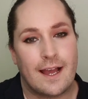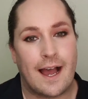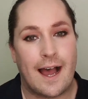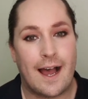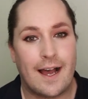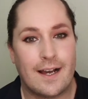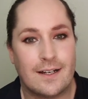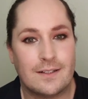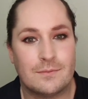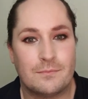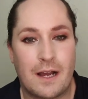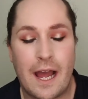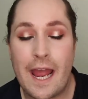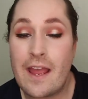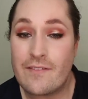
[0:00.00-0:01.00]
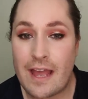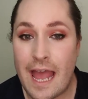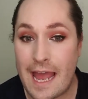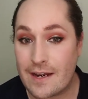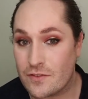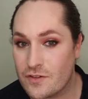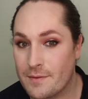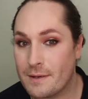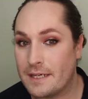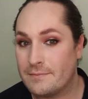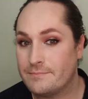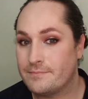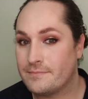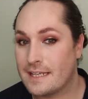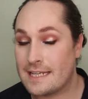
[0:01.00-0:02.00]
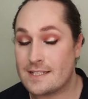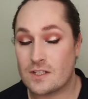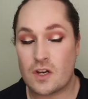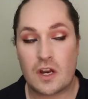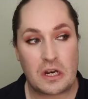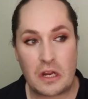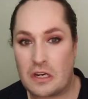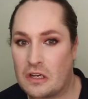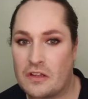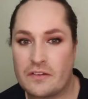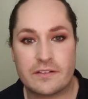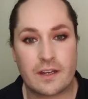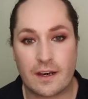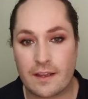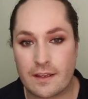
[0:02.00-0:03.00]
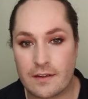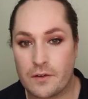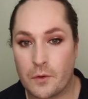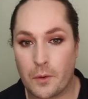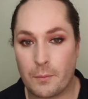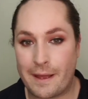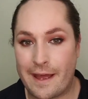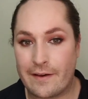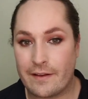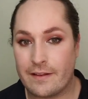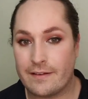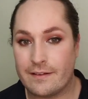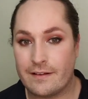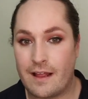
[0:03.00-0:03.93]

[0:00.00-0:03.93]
I have a hand trimmer. There's not a lot that I can do about it,